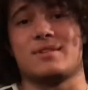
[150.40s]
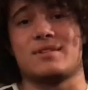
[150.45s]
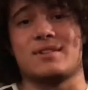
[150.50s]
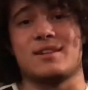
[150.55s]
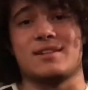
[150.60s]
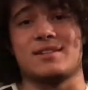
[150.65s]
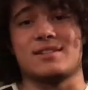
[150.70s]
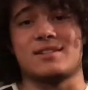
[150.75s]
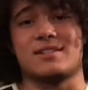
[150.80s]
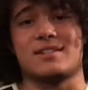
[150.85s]

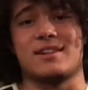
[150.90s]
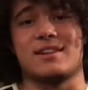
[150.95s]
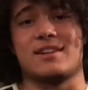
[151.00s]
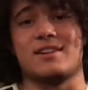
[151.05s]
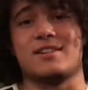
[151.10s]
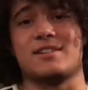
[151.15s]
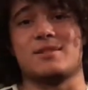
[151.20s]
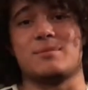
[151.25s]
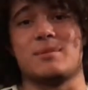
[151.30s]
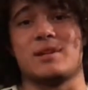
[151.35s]
take the
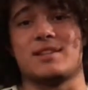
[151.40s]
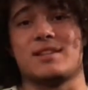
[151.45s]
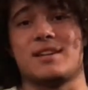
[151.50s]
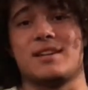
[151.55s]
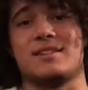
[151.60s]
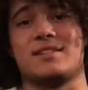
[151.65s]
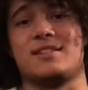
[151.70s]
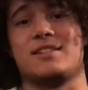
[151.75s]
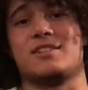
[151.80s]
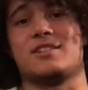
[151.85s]
stage, make
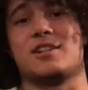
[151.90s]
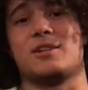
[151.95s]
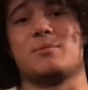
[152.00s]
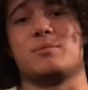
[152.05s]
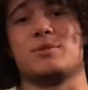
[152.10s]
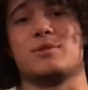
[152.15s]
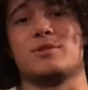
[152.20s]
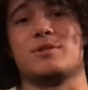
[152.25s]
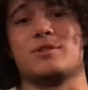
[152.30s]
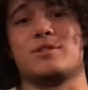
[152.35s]
that a
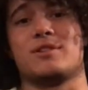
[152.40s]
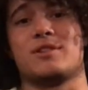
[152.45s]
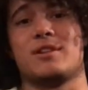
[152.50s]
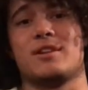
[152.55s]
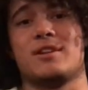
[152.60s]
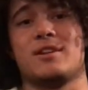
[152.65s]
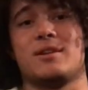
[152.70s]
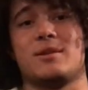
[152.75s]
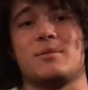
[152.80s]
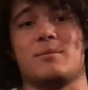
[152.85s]
DJ booth...
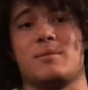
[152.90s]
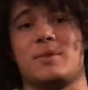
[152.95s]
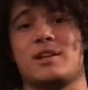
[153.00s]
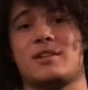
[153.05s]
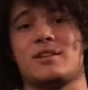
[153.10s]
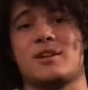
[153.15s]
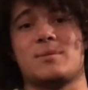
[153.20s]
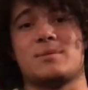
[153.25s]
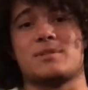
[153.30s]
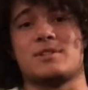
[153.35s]

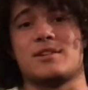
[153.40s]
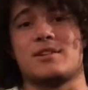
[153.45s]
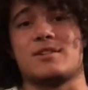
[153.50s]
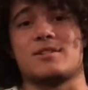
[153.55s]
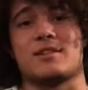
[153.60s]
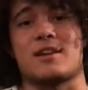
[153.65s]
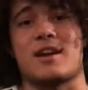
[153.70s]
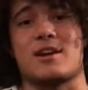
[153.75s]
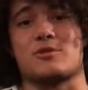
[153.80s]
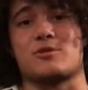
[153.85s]
Make the
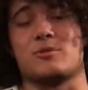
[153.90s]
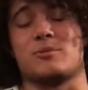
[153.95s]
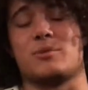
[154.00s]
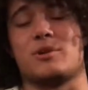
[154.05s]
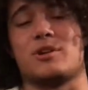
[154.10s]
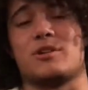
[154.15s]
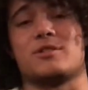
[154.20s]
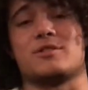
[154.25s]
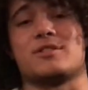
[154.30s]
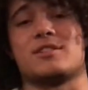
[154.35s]
upstairs actual
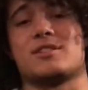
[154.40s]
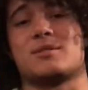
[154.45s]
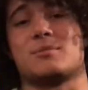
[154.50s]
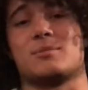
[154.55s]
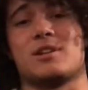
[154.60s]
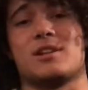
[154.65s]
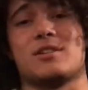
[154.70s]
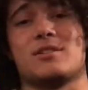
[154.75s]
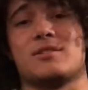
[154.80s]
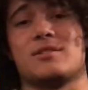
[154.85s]
bottles, get
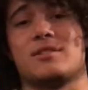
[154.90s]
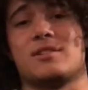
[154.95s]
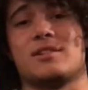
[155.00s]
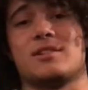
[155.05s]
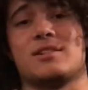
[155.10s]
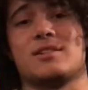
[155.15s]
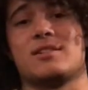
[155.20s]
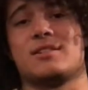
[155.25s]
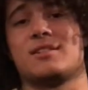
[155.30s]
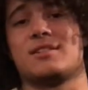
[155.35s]
some leather in
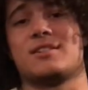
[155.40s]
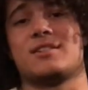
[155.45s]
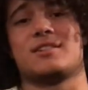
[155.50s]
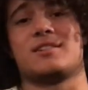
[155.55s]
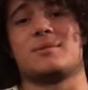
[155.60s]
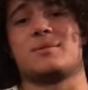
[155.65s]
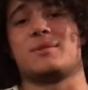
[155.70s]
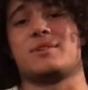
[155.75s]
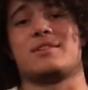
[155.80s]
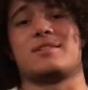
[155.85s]
there.
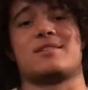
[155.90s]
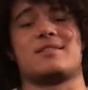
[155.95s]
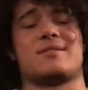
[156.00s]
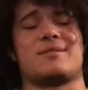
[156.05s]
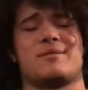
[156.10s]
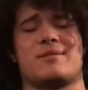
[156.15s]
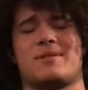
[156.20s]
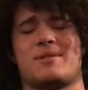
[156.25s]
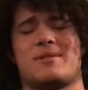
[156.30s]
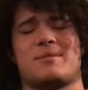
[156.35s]

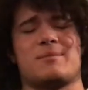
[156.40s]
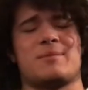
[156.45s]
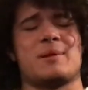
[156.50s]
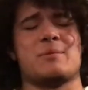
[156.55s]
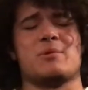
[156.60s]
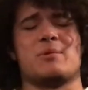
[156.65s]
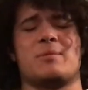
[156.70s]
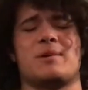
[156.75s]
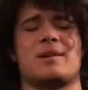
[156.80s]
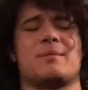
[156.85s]

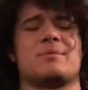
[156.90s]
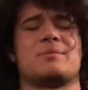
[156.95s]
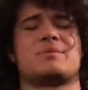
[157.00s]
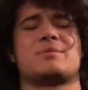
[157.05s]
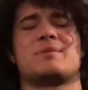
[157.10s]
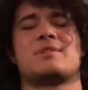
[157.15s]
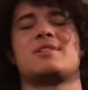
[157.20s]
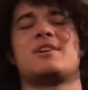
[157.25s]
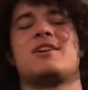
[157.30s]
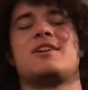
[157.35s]
People
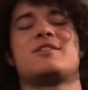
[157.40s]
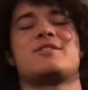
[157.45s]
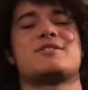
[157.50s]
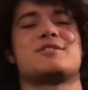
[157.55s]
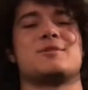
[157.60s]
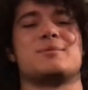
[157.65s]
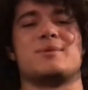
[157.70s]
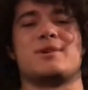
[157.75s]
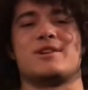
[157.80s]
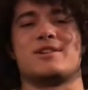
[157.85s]
spend
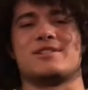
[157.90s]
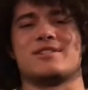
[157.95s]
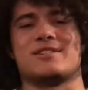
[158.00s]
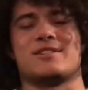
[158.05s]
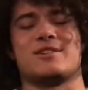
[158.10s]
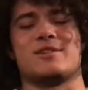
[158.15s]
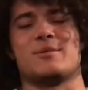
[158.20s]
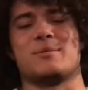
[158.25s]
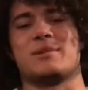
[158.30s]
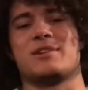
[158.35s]
hundreds on bottles
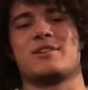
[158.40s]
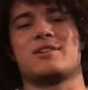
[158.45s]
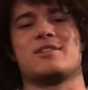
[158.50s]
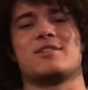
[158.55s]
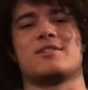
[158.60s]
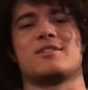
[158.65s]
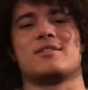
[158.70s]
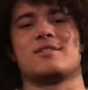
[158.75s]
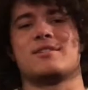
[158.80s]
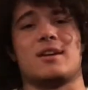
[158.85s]
there. Oh, it'd be
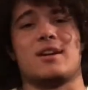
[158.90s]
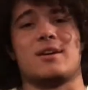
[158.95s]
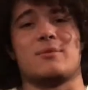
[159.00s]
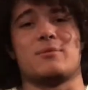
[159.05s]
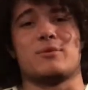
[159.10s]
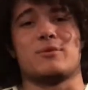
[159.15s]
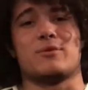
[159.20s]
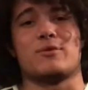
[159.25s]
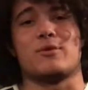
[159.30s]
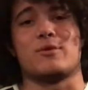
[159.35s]
killer. I
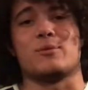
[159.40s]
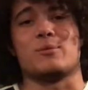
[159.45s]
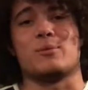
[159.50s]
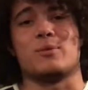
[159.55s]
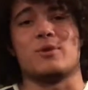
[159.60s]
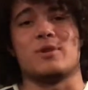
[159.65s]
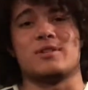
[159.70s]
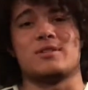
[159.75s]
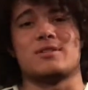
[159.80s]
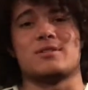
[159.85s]
performed
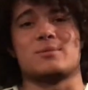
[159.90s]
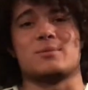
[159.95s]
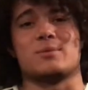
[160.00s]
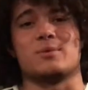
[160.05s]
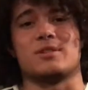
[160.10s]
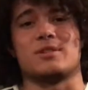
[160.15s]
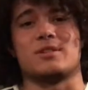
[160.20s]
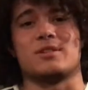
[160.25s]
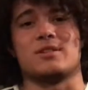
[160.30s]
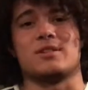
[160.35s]
once
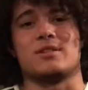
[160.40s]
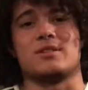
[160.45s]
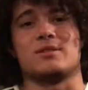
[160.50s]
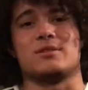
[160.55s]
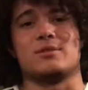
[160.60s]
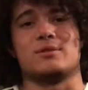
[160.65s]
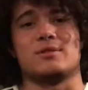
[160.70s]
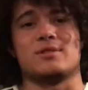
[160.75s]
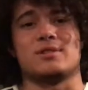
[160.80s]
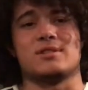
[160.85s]
with
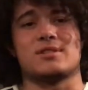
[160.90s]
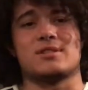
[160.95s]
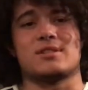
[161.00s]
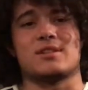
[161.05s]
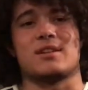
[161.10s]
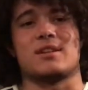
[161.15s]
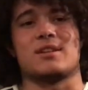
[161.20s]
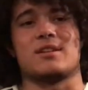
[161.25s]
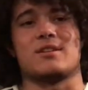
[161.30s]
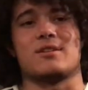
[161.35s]
Lucas
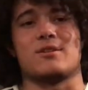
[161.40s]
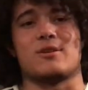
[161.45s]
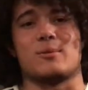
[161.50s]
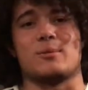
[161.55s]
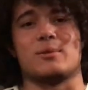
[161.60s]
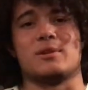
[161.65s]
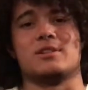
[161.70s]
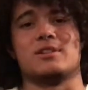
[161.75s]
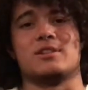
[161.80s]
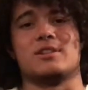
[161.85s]
at
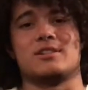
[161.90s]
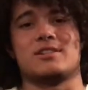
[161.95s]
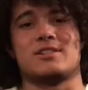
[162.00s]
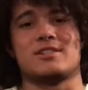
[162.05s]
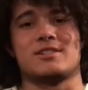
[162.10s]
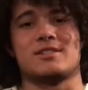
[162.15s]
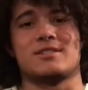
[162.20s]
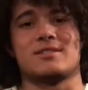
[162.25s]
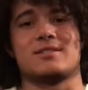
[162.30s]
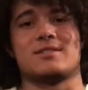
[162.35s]
Harmony
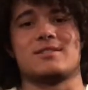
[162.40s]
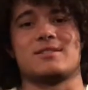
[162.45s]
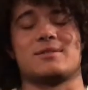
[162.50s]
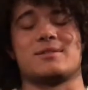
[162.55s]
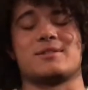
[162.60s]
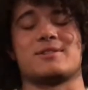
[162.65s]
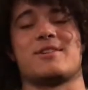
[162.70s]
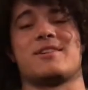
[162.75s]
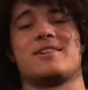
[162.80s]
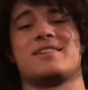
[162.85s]
Lunch. That
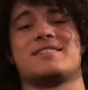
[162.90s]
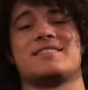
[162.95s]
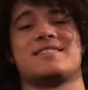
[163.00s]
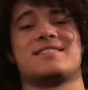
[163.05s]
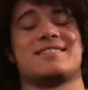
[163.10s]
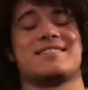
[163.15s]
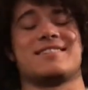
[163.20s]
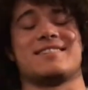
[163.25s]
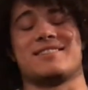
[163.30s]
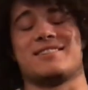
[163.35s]
was
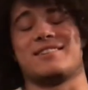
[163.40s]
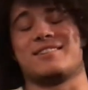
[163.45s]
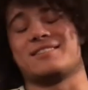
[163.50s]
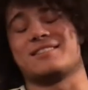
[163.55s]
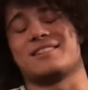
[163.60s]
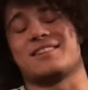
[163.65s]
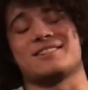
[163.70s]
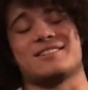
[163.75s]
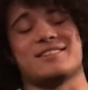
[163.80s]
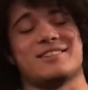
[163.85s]
crazy. It
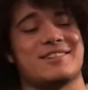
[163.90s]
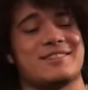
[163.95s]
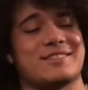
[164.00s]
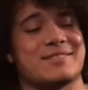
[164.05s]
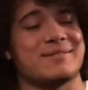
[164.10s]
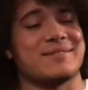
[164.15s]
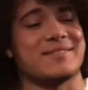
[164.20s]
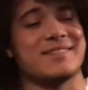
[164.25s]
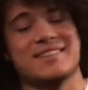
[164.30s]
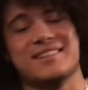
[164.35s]
was actually
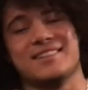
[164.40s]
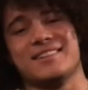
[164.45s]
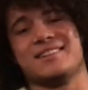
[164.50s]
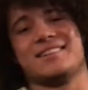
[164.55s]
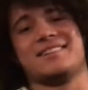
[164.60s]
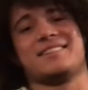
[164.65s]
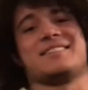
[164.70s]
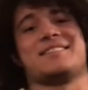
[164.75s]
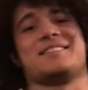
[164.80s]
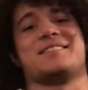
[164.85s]
awesome.
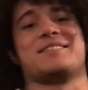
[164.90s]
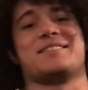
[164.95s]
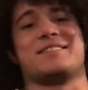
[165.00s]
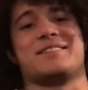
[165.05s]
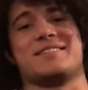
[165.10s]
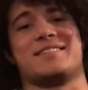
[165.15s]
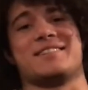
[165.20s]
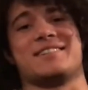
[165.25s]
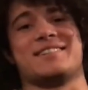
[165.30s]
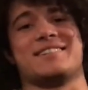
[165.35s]
Thank you all
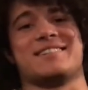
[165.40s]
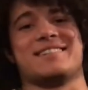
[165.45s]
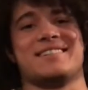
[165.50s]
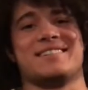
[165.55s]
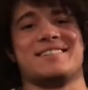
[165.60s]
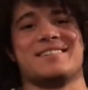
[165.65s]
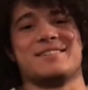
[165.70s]
coming out